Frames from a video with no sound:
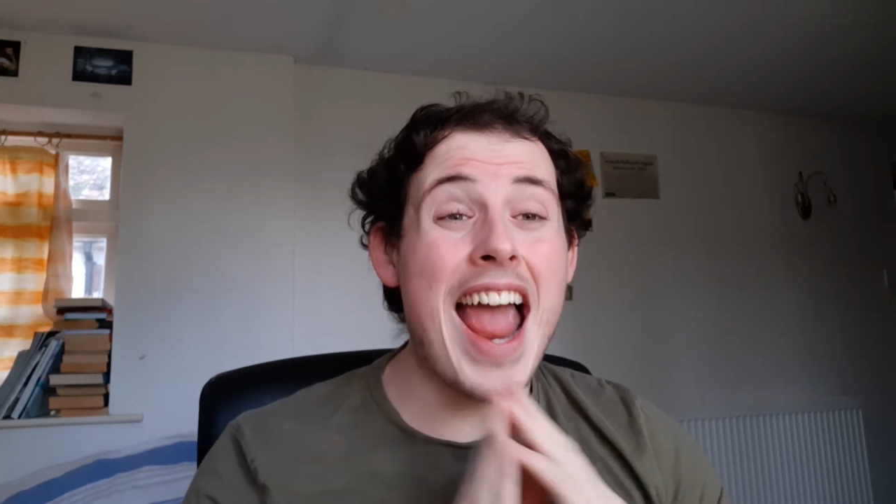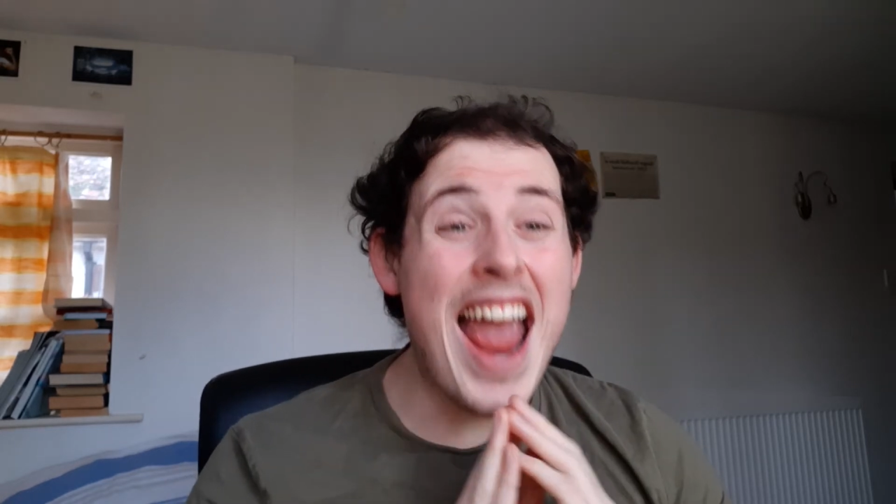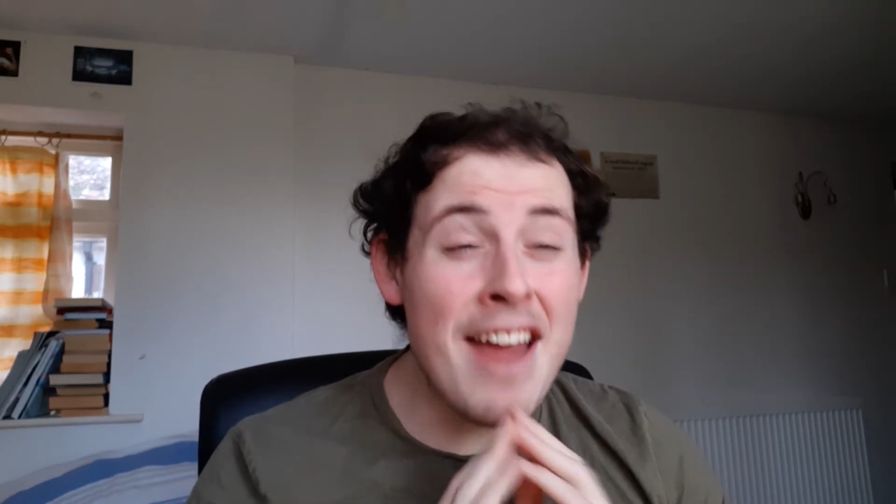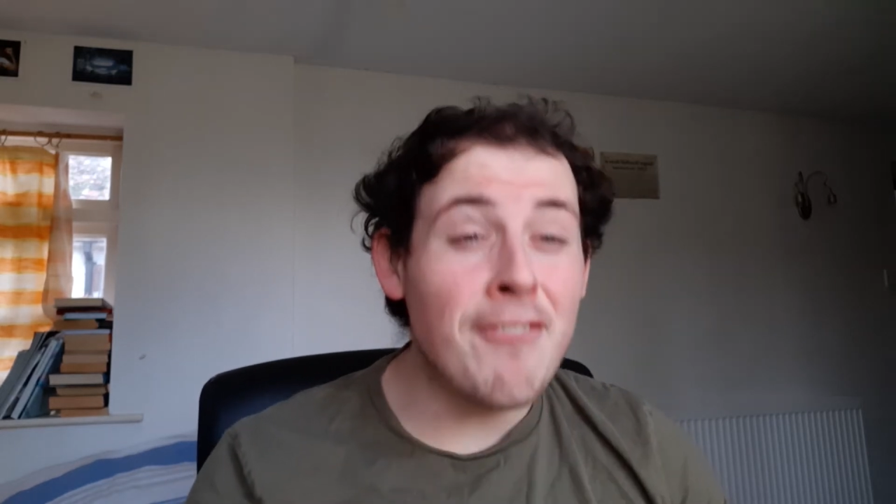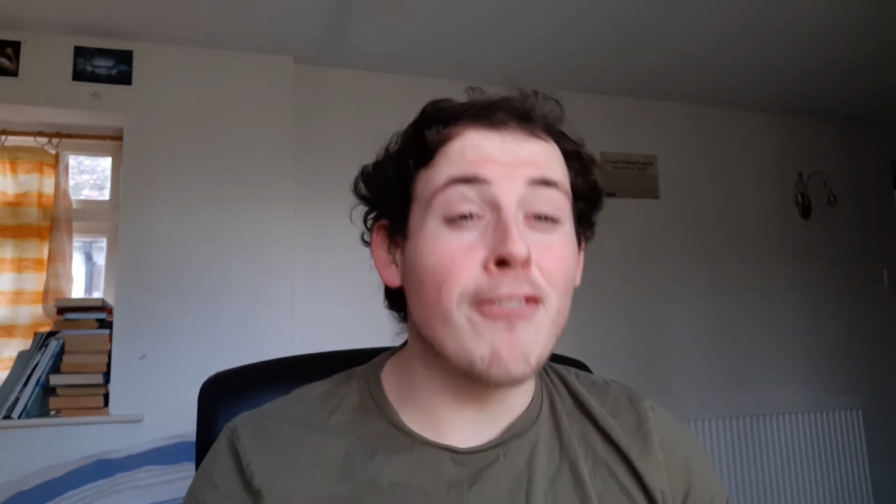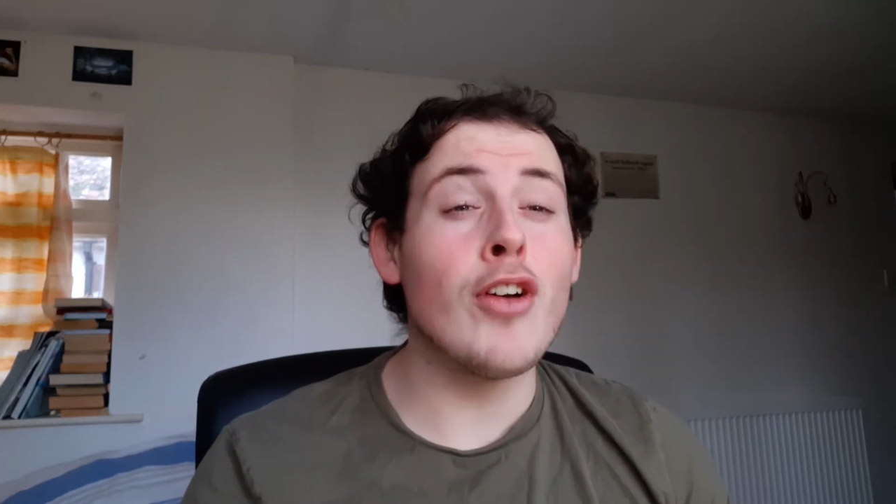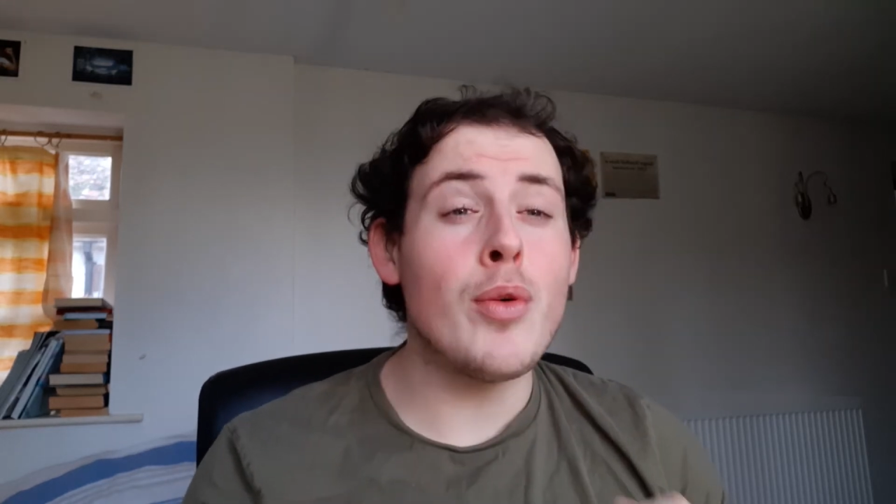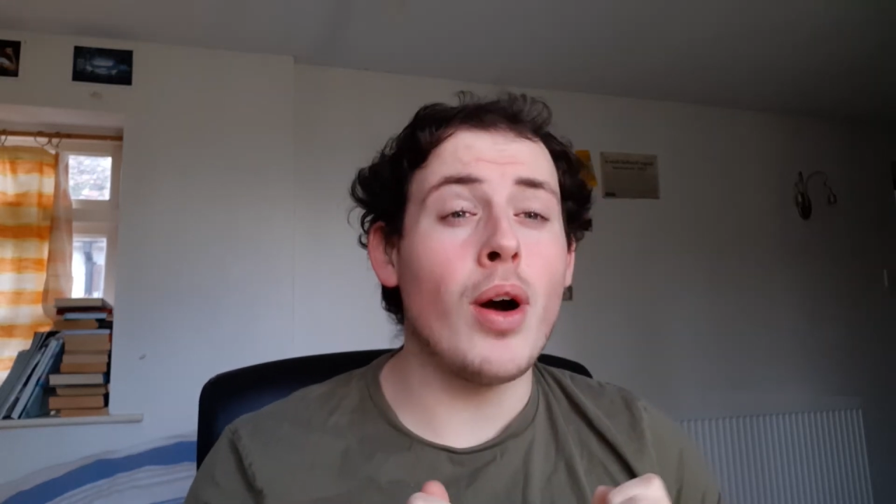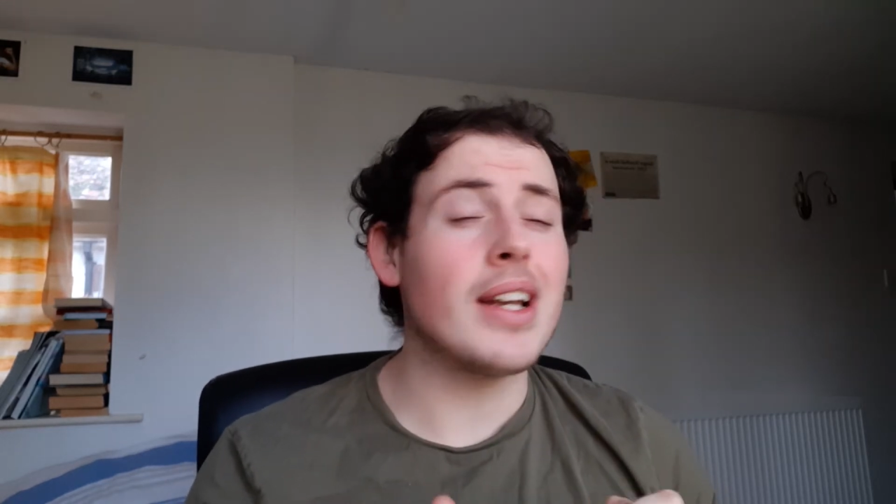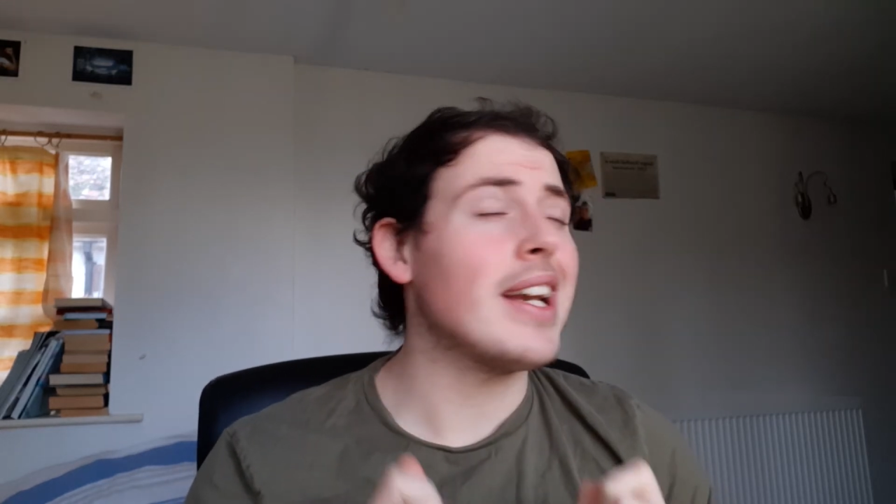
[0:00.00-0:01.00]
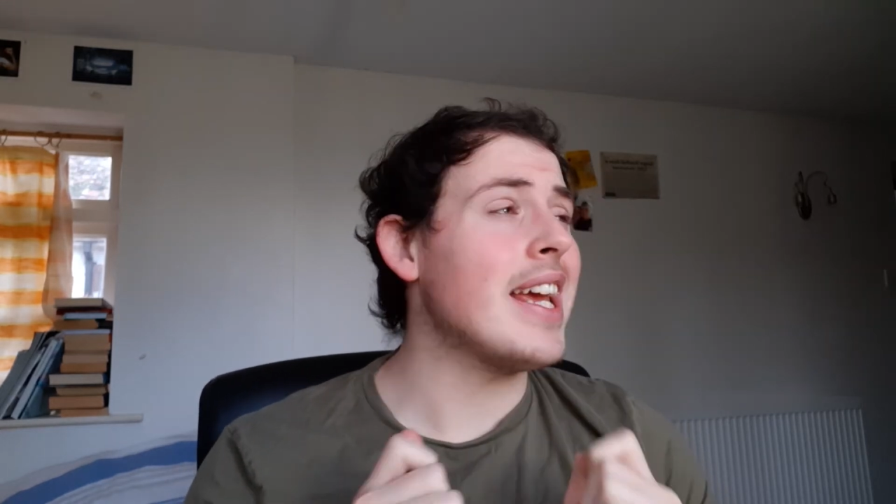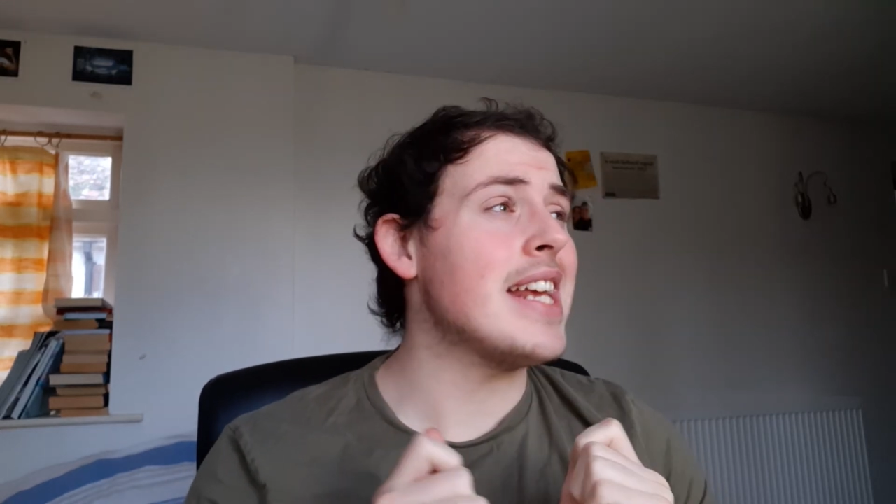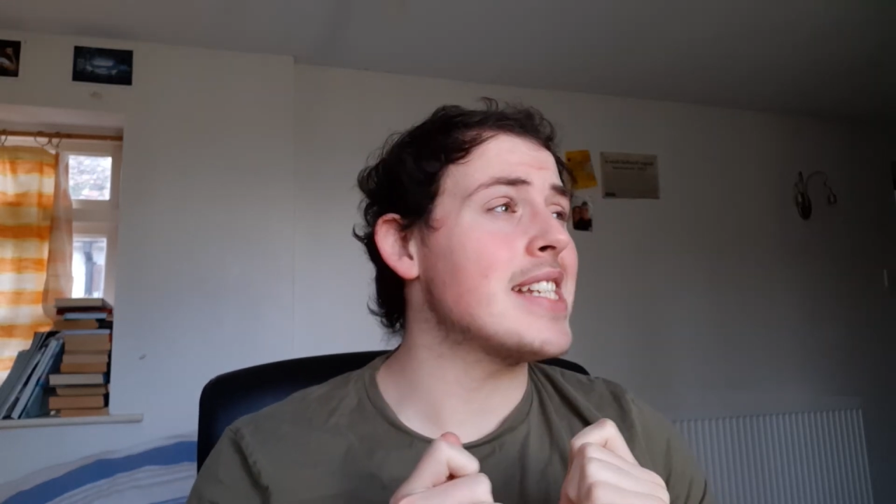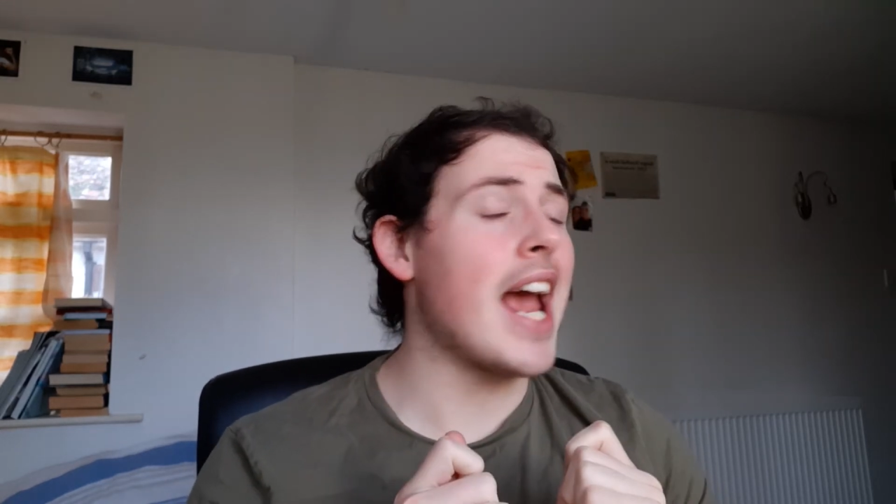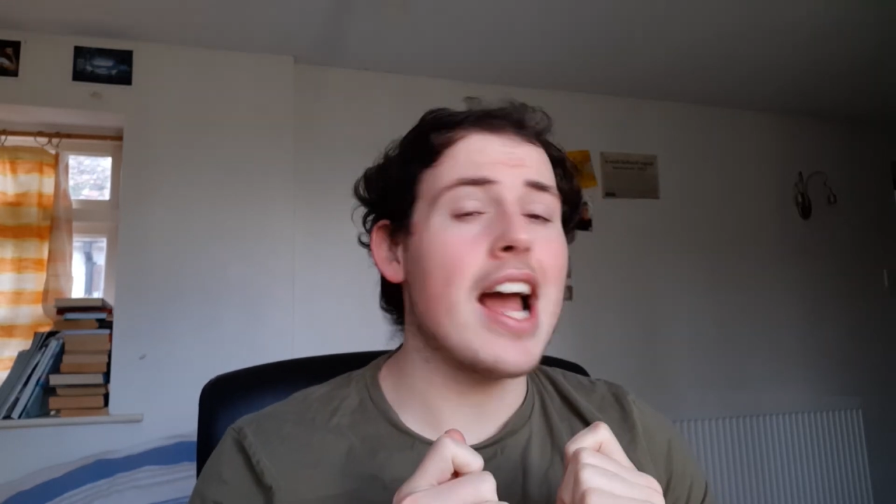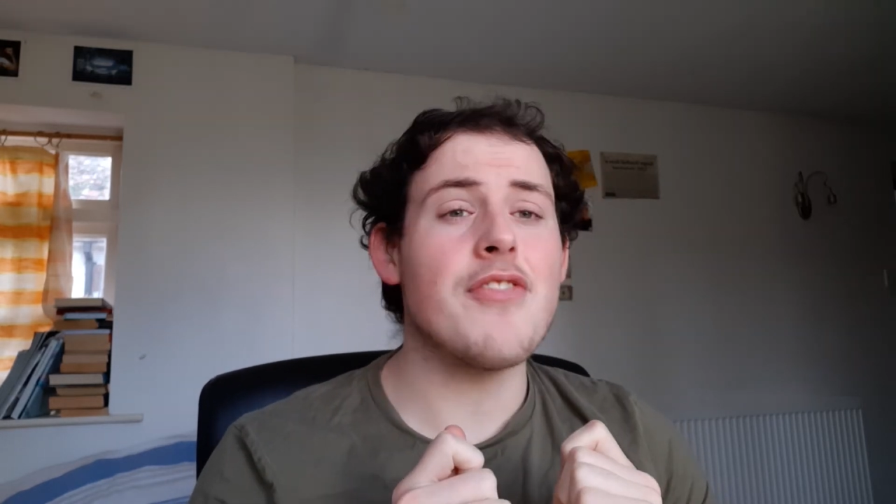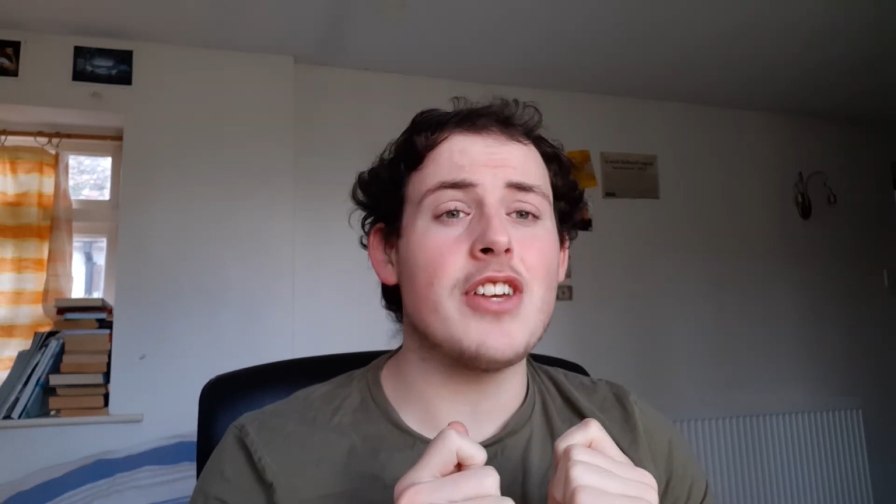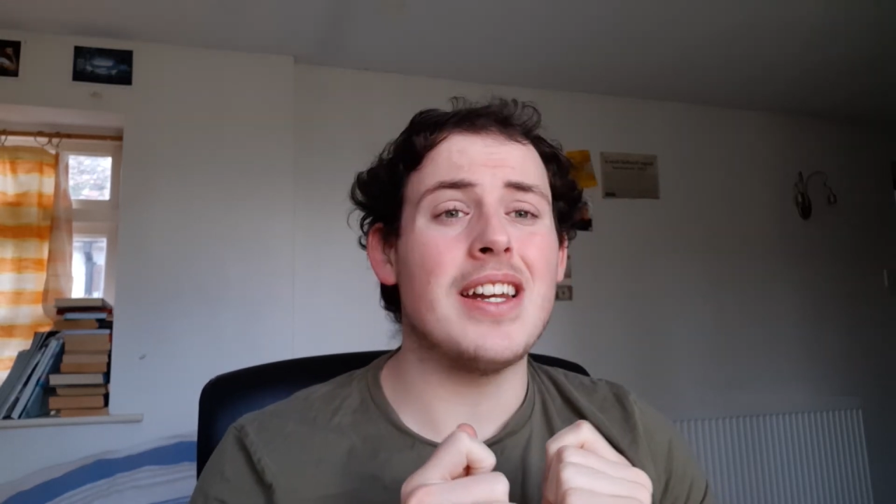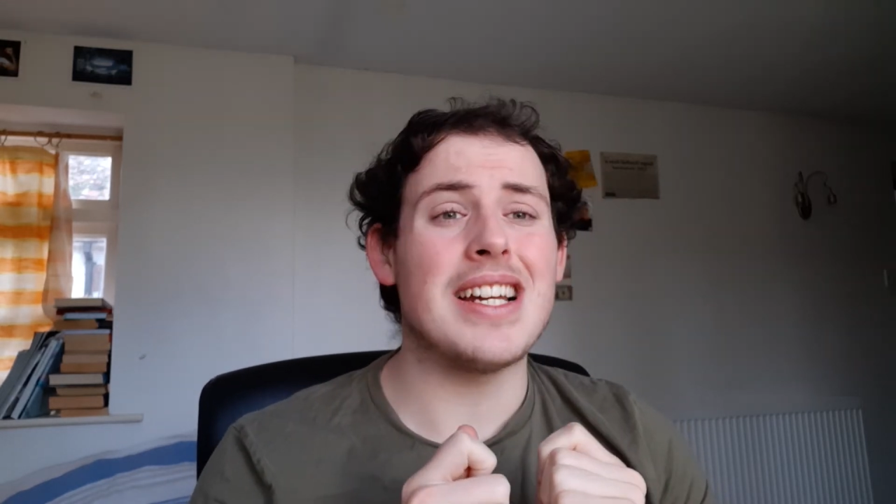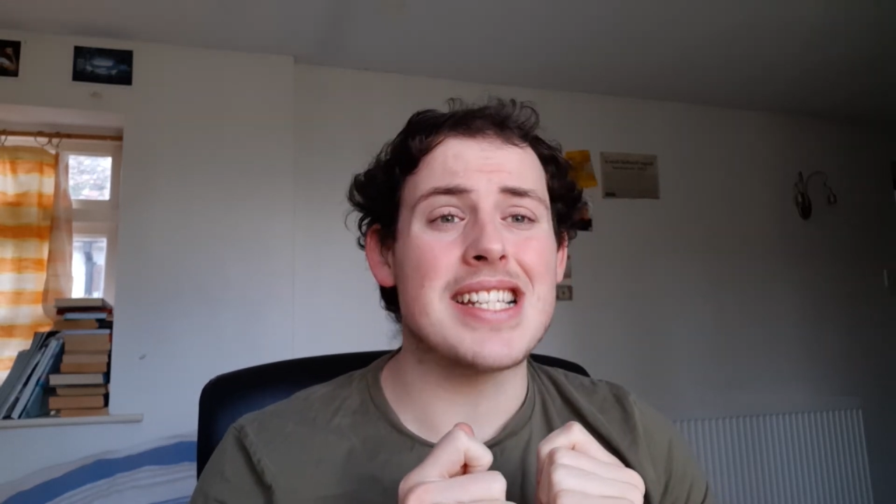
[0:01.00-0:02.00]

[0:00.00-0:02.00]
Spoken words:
everyone is having a